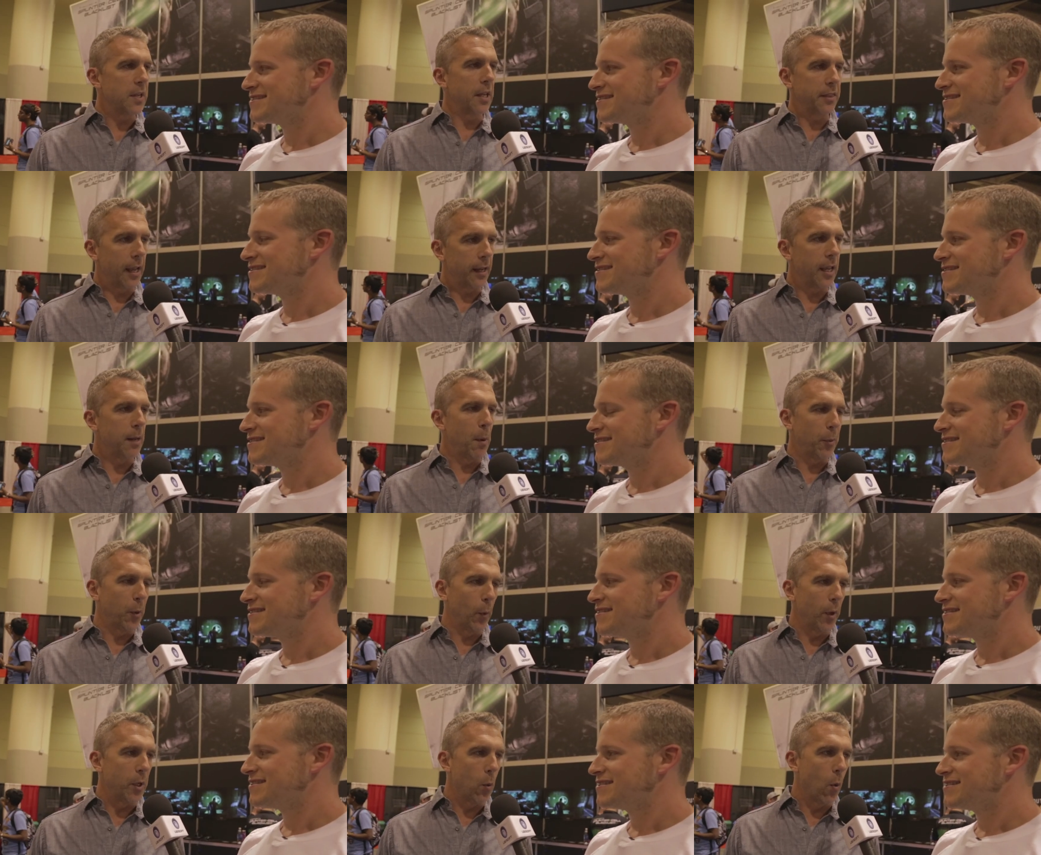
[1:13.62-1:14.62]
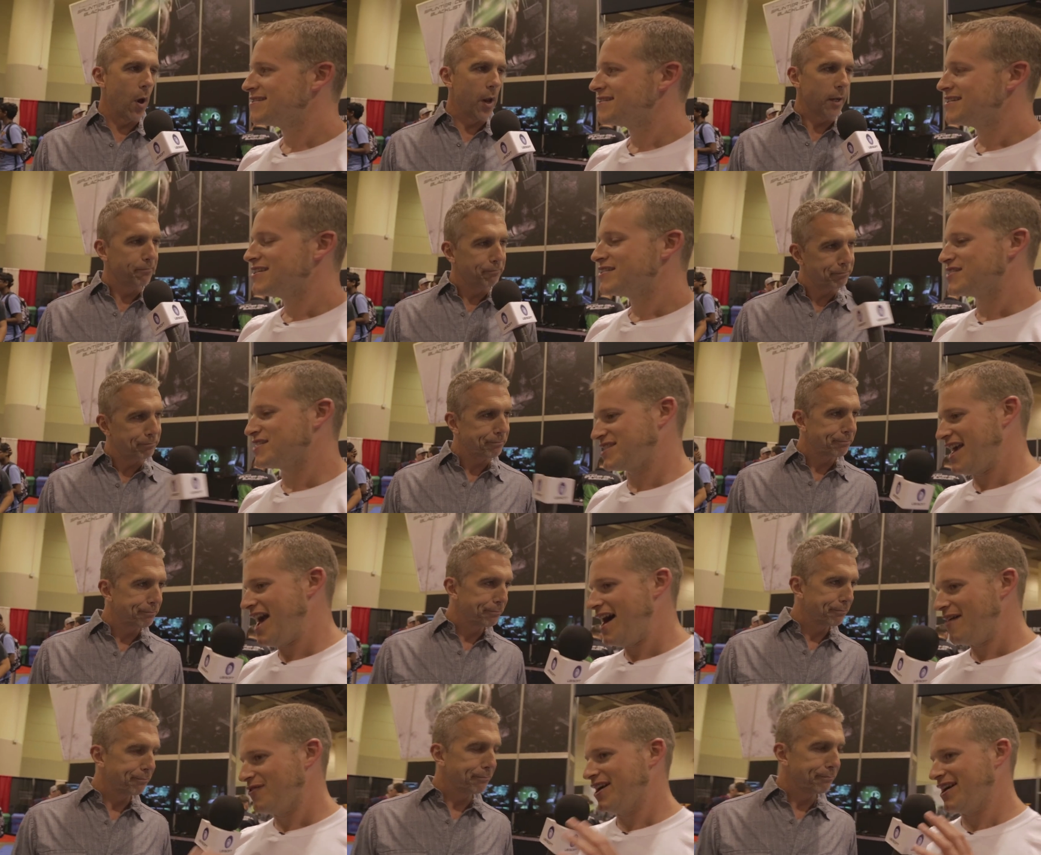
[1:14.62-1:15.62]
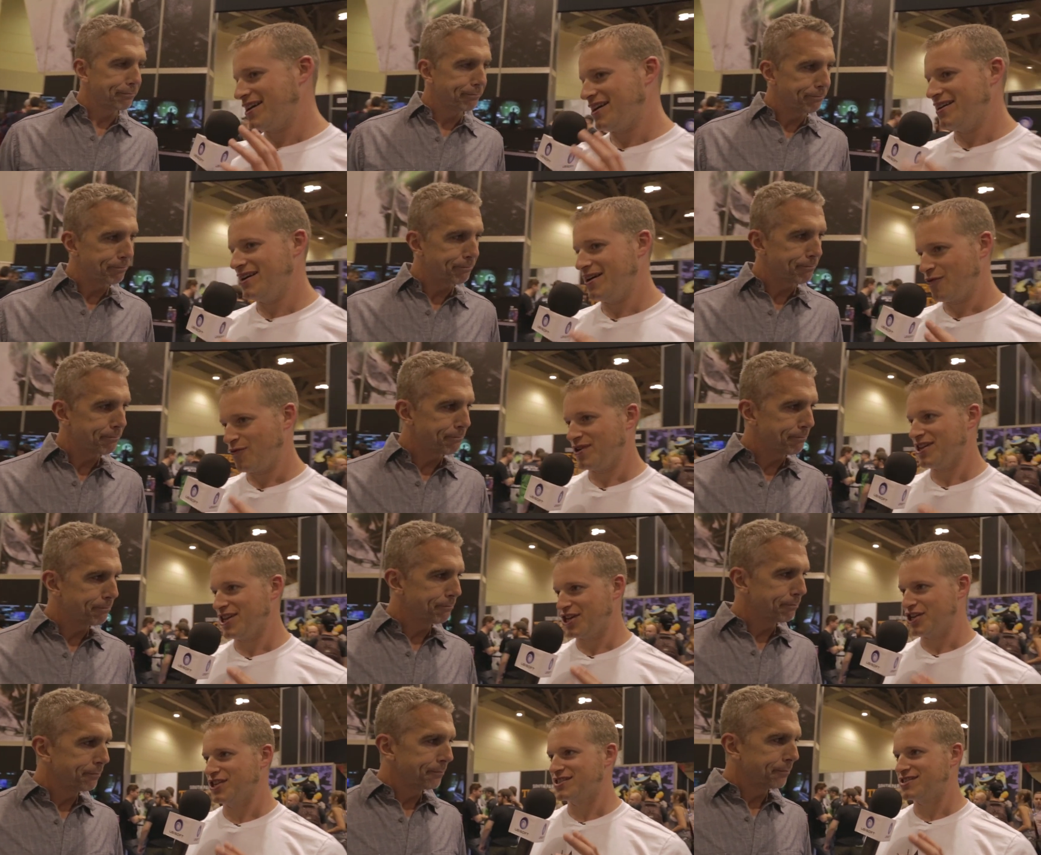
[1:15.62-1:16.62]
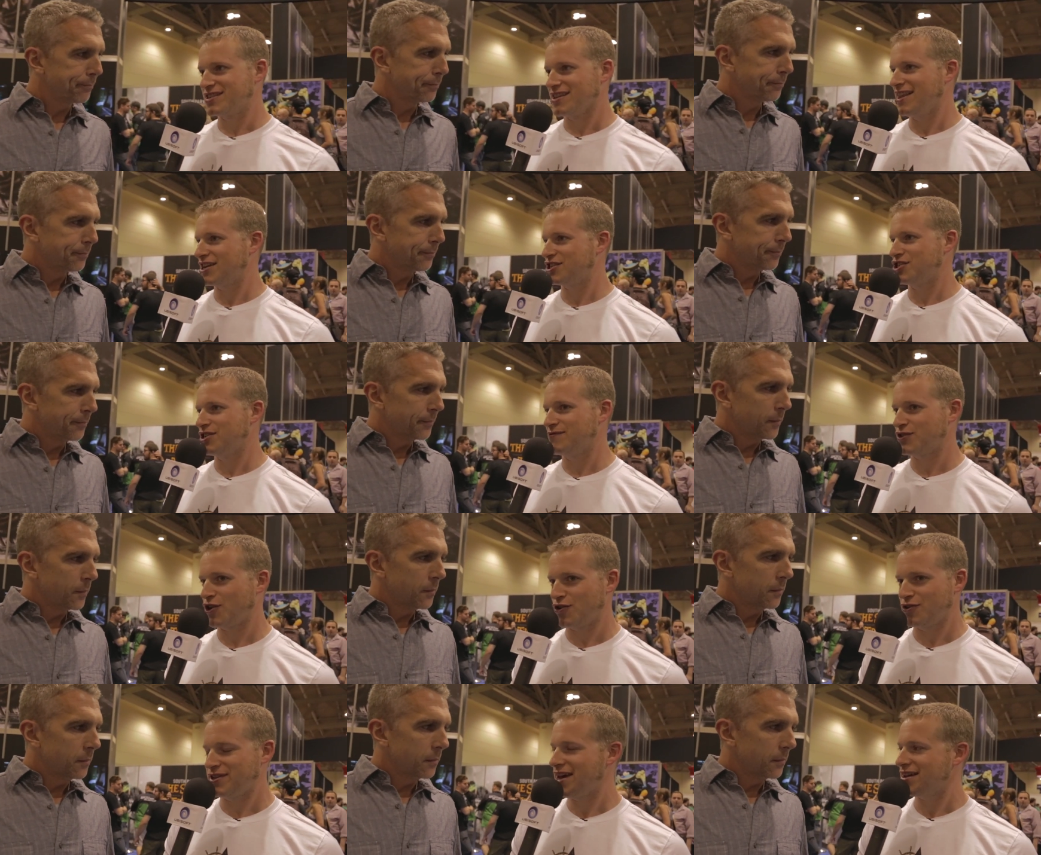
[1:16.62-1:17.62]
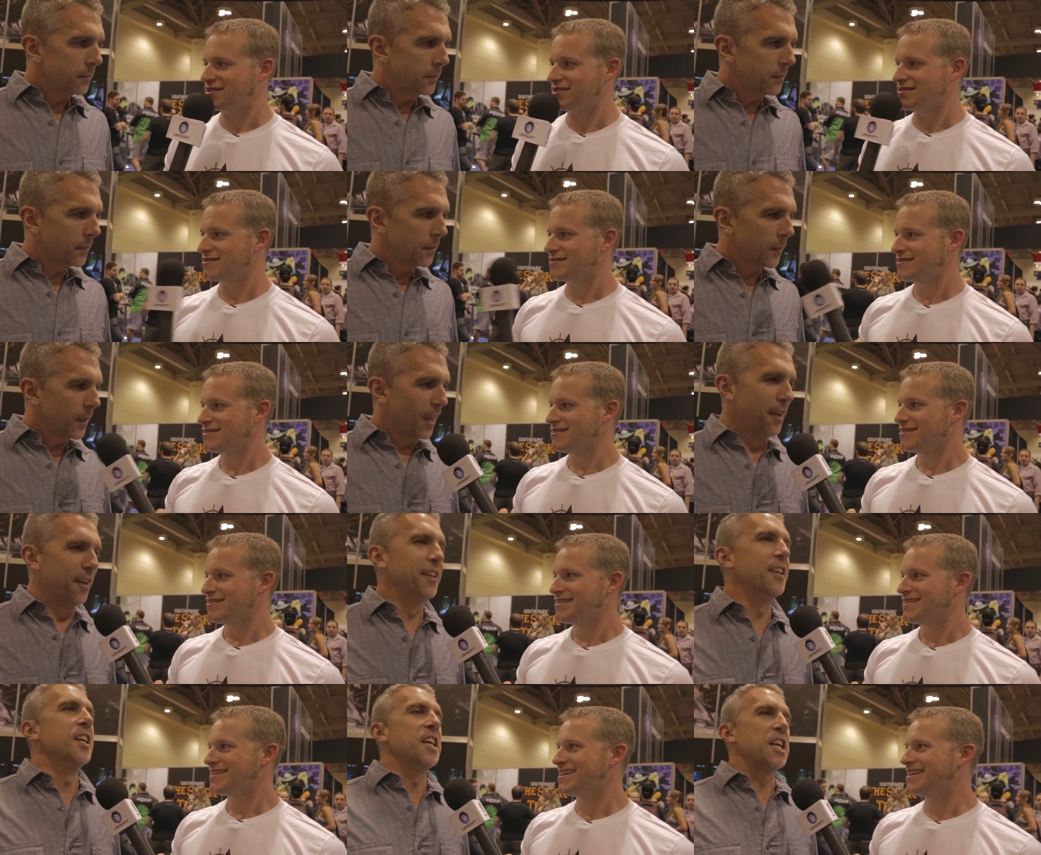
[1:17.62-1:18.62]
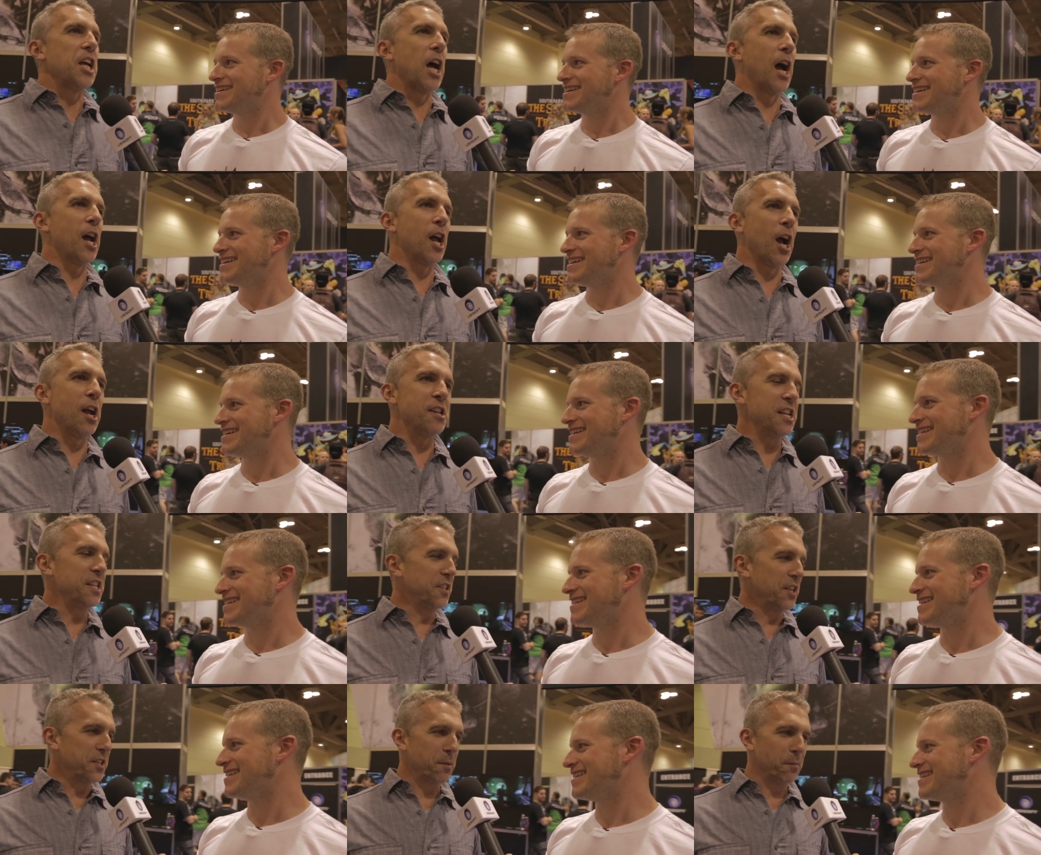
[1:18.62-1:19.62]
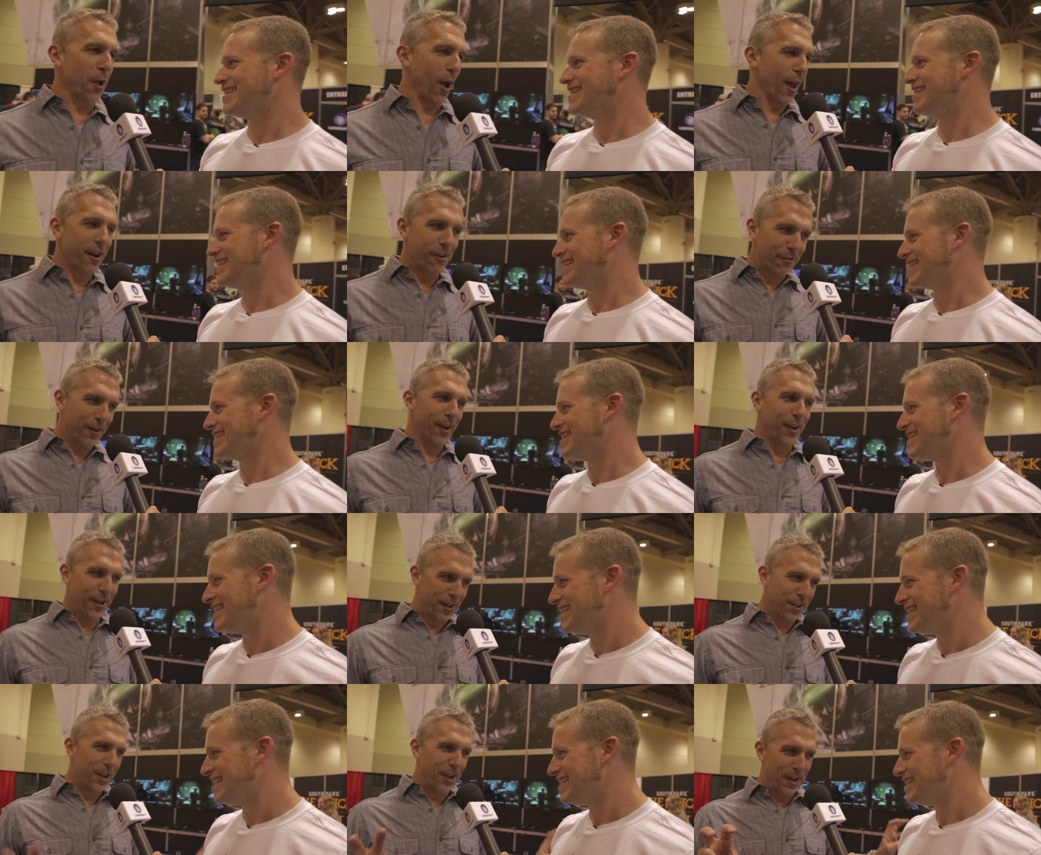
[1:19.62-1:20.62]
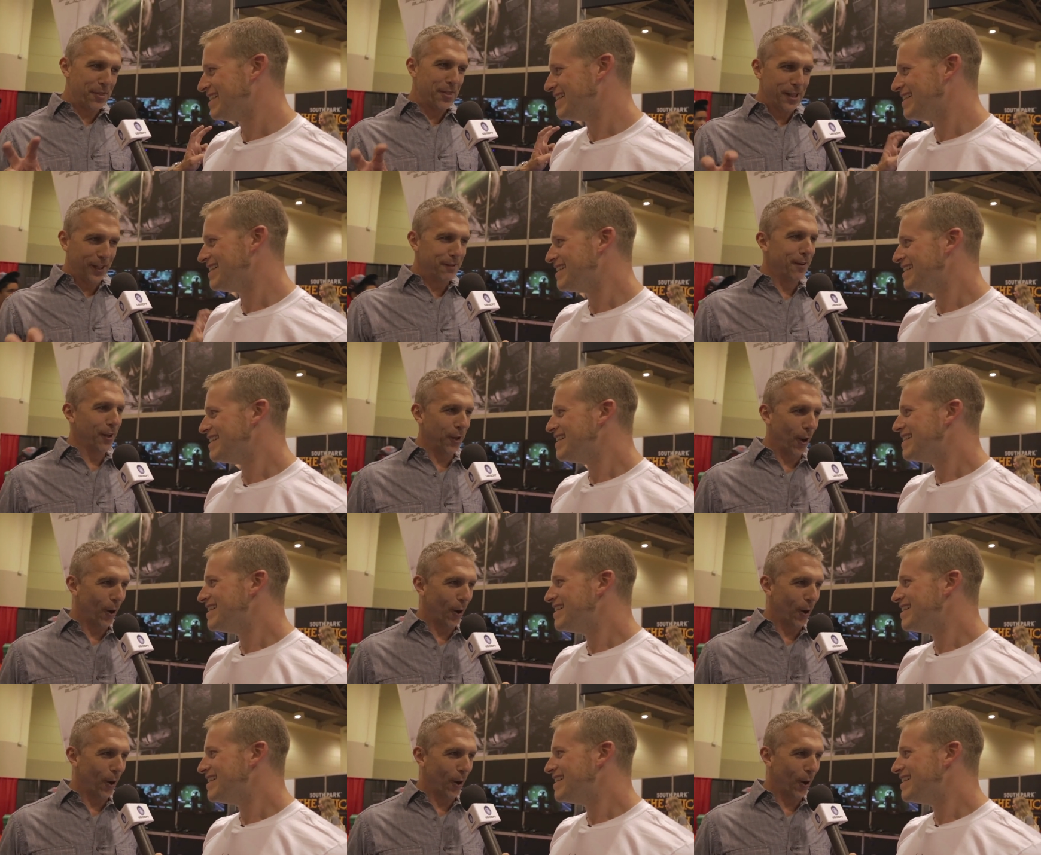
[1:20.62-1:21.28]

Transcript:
Speaker 1: set that game up the way you want it. Does he
Speaker 2: have, like, a, a really good selection of turtlenecks?
Speaker 1: I, I, is this some kind of a, a, thinly veiled